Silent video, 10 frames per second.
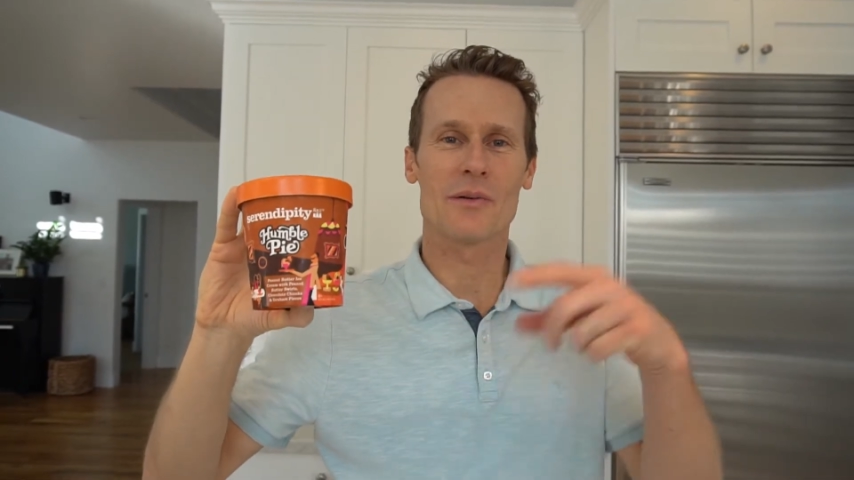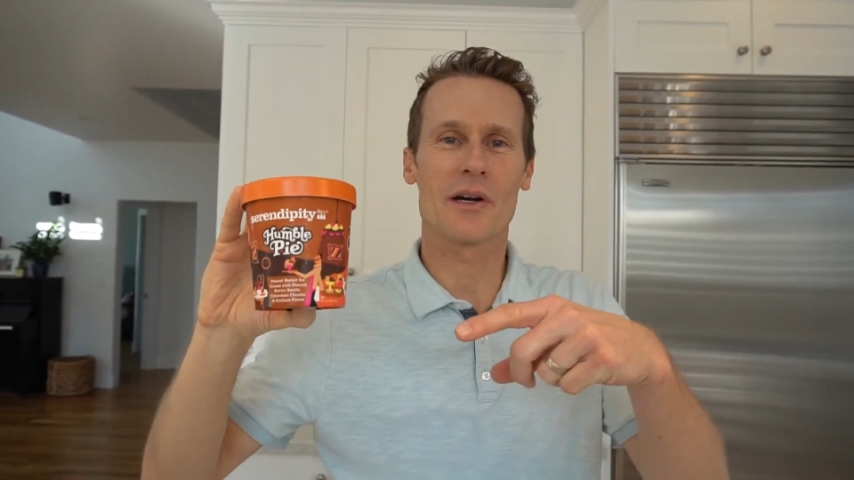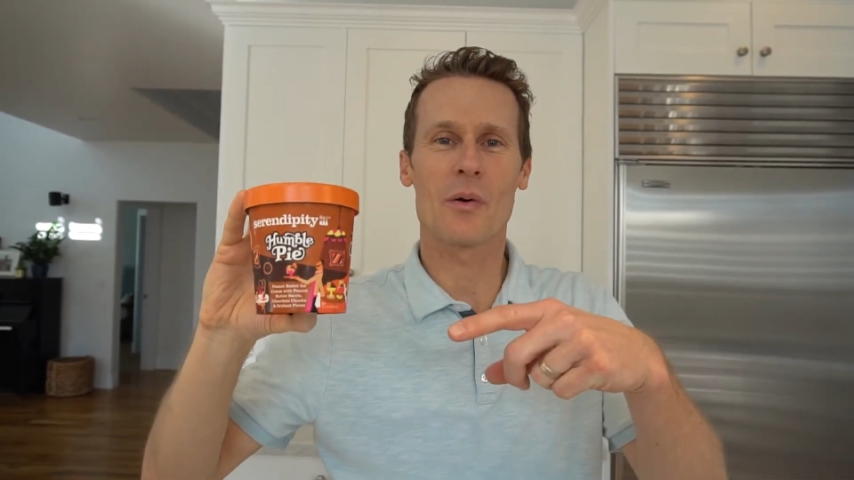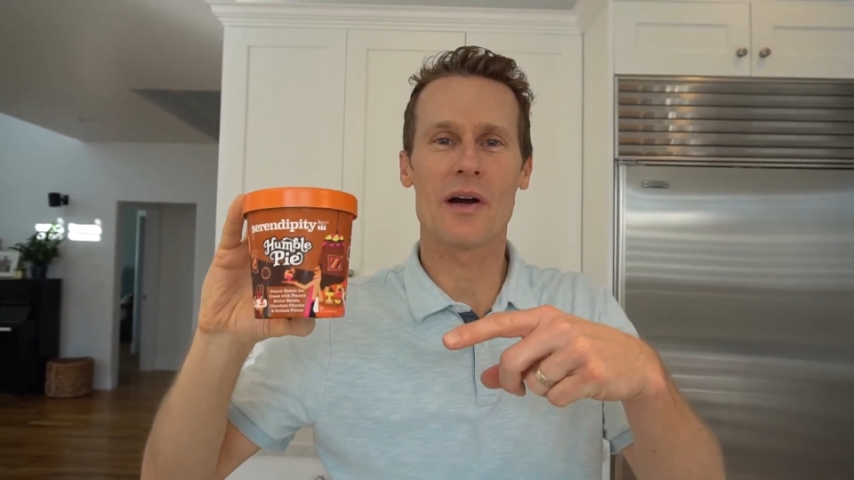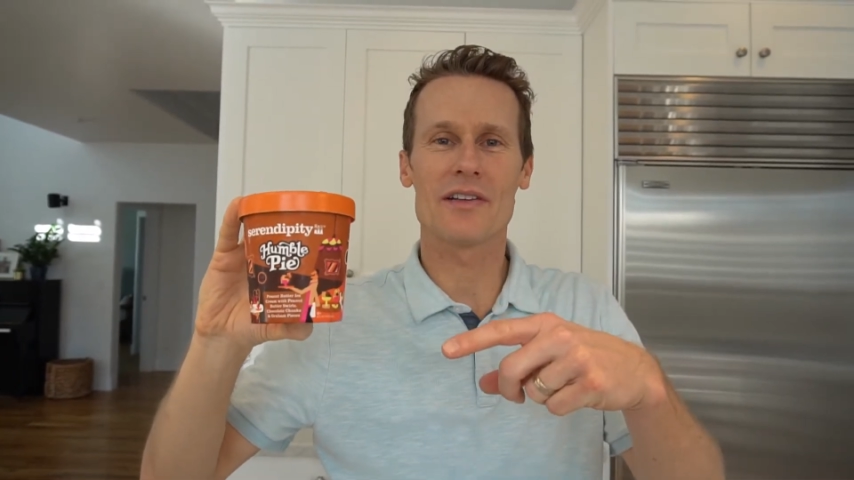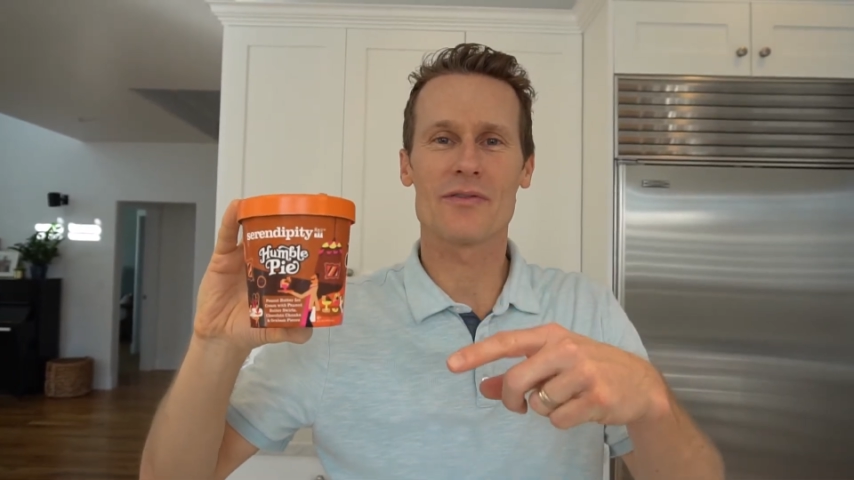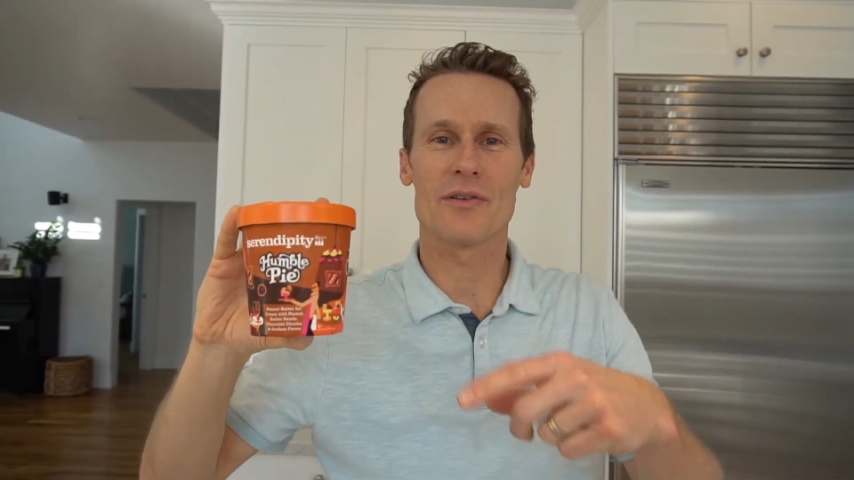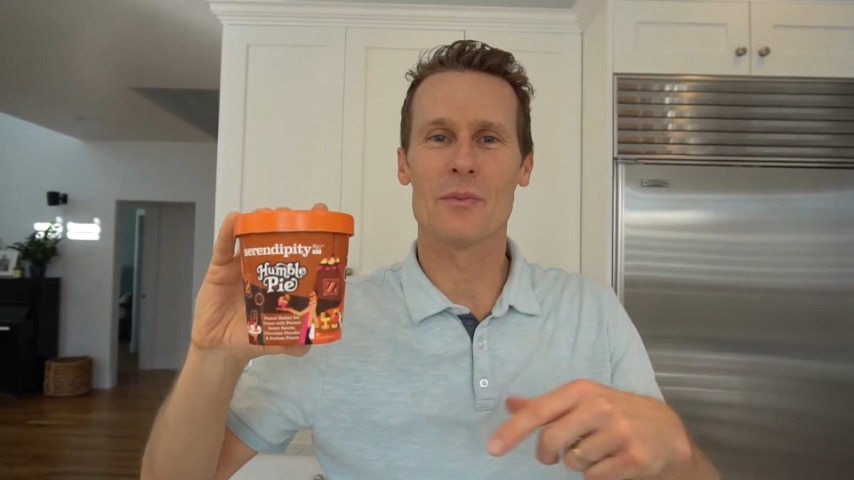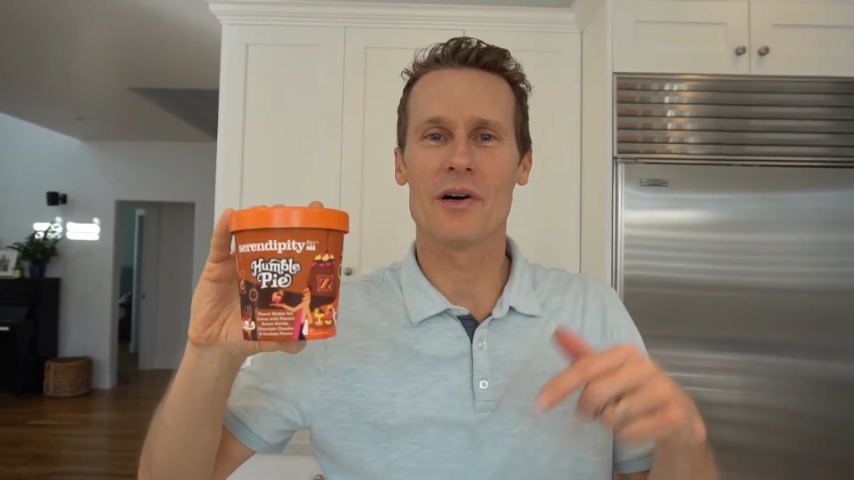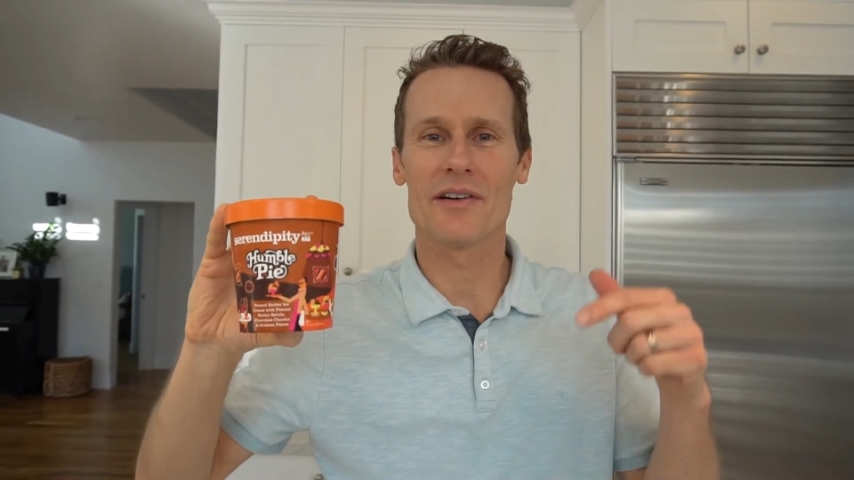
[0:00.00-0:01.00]
request
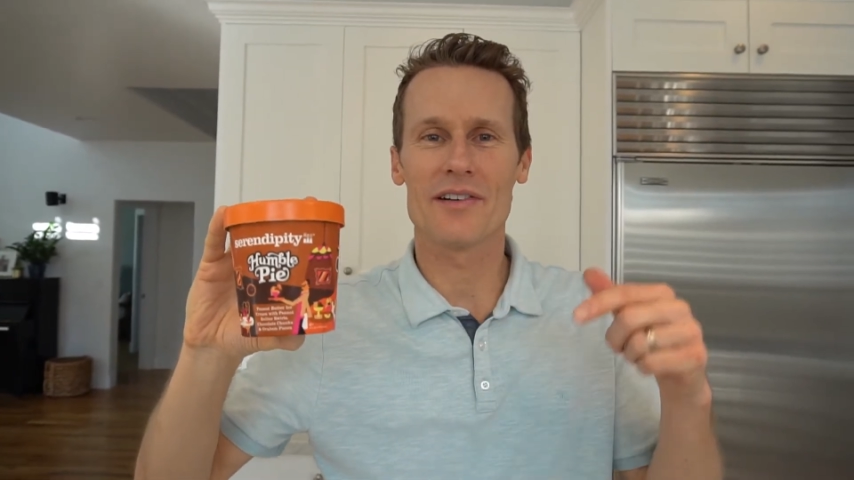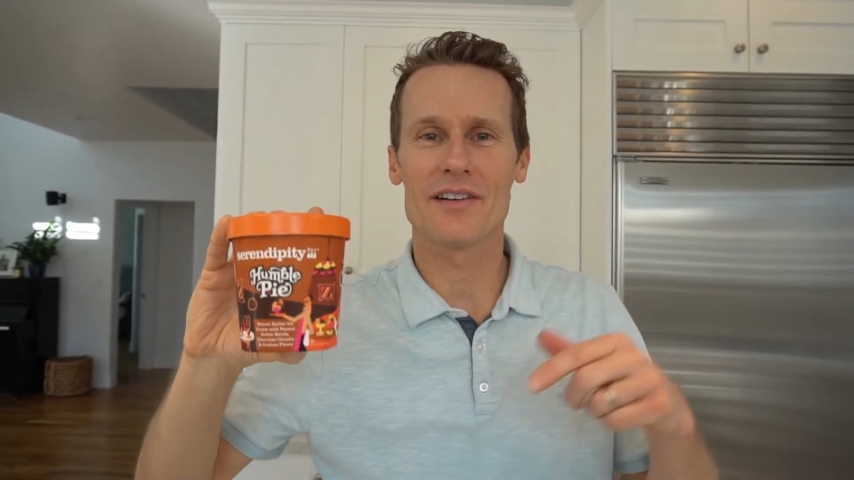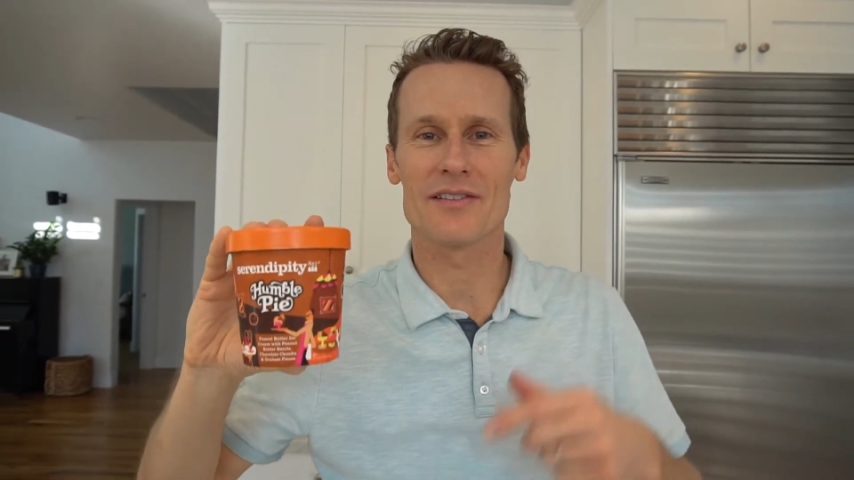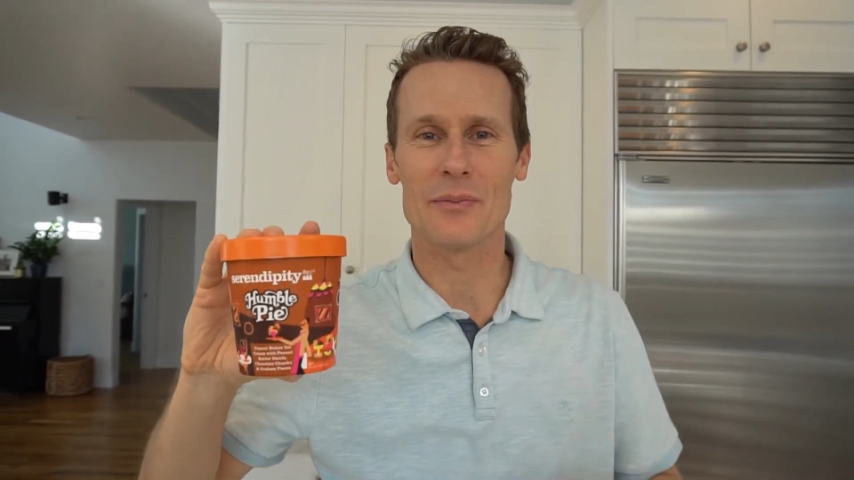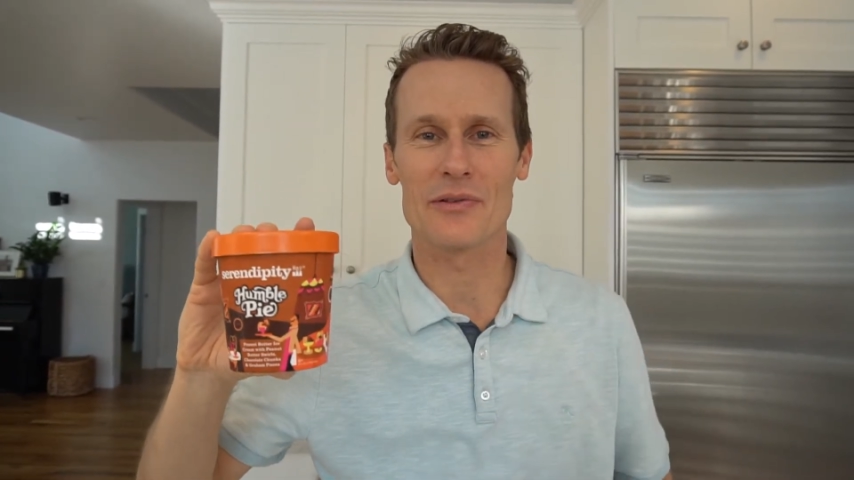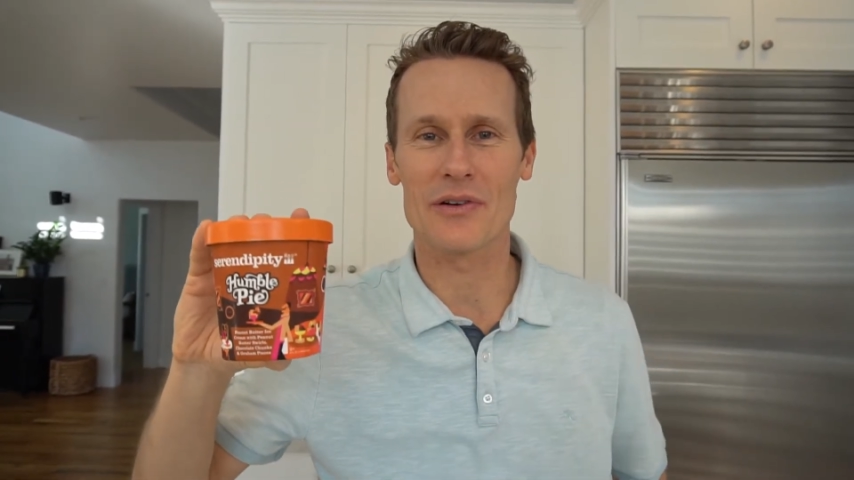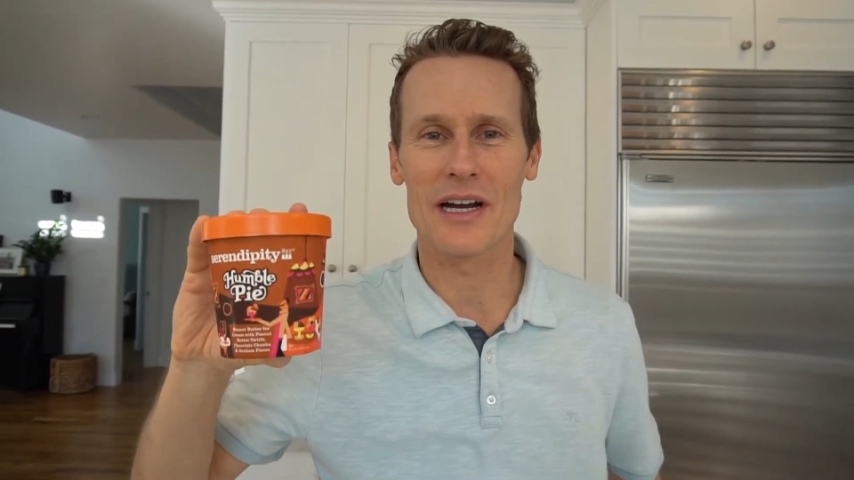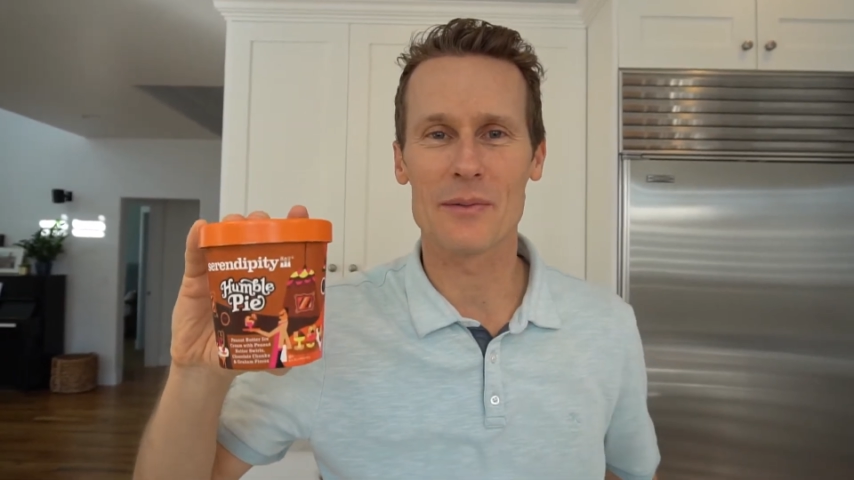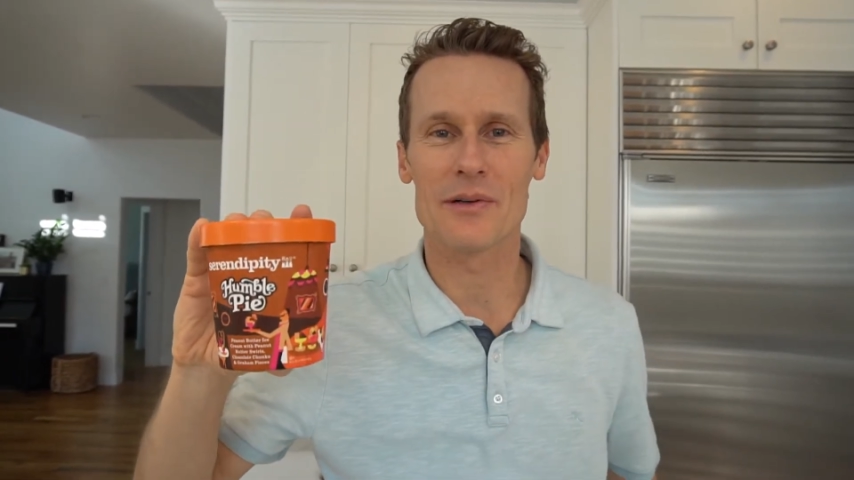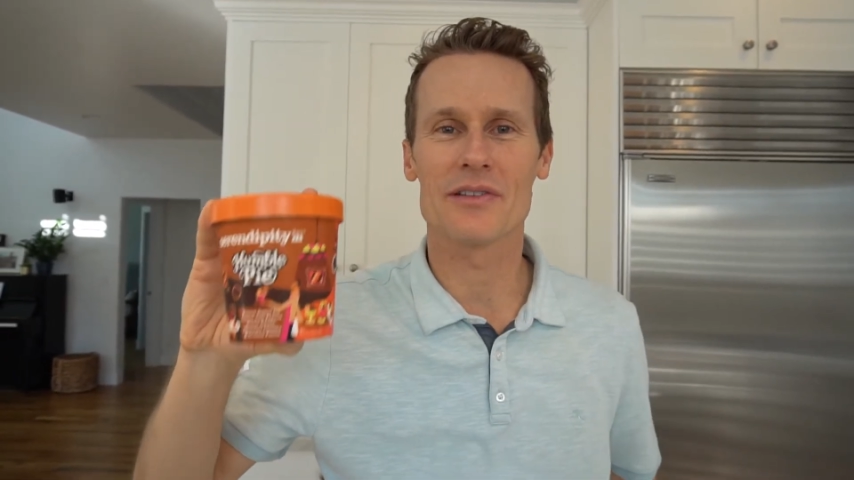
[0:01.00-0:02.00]
from one of our
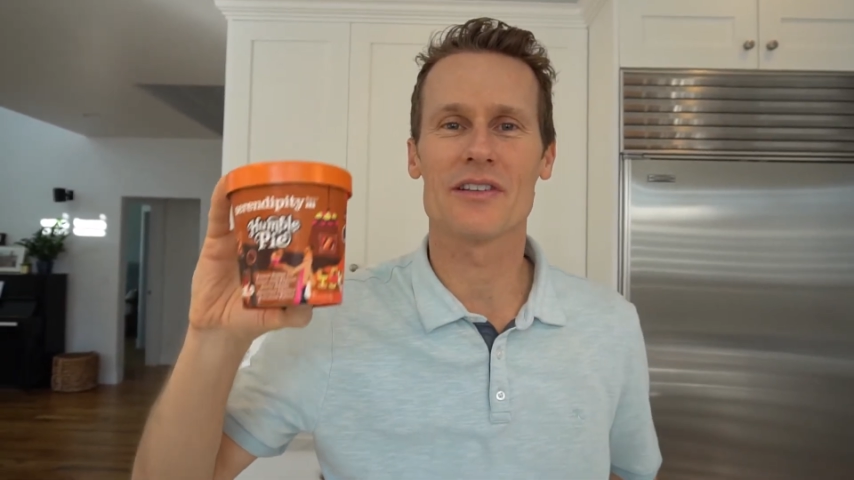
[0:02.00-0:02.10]
subscribers